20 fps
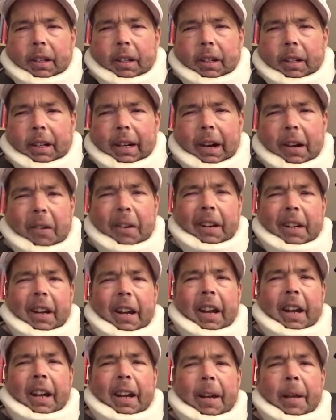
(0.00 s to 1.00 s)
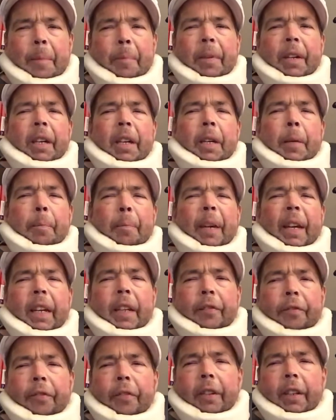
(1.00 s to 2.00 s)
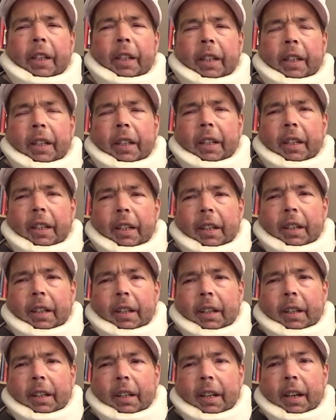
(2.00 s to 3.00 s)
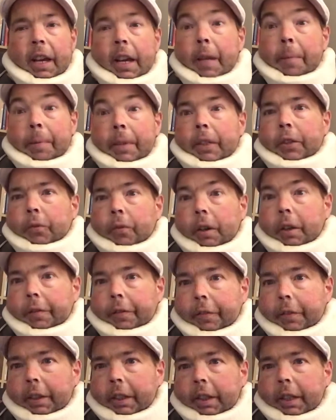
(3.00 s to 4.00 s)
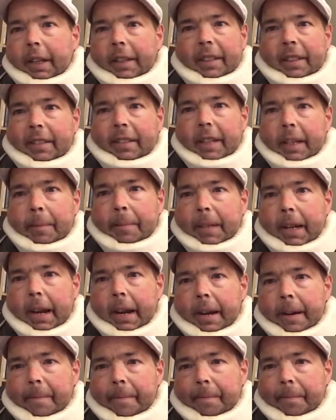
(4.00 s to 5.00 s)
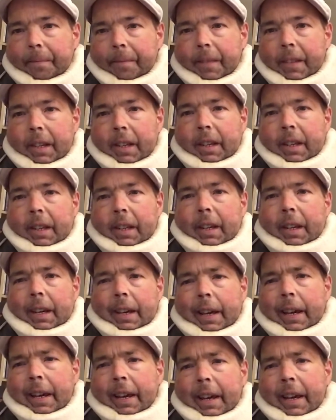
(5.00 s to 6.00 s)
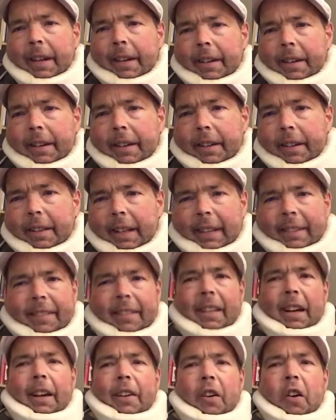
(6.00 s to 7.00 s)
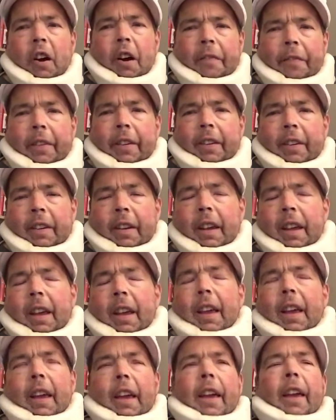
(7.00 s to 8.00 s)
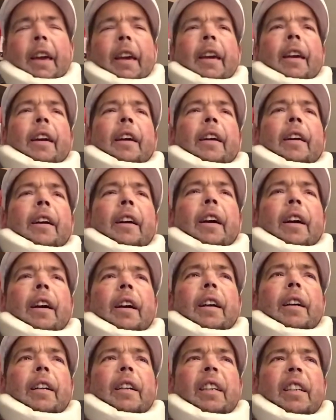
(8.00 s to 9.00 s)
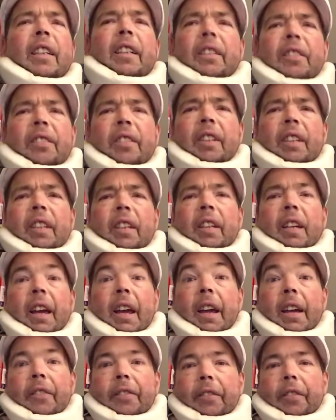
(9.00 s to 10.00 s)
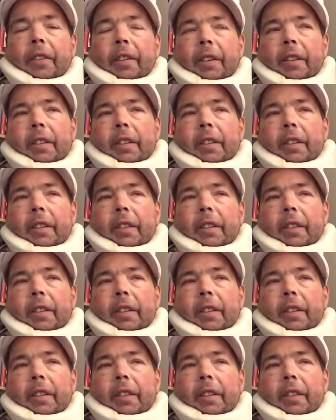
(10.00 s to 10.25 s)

how can I be pain-free and be drug-free at the same time? And that's not often a easy answer,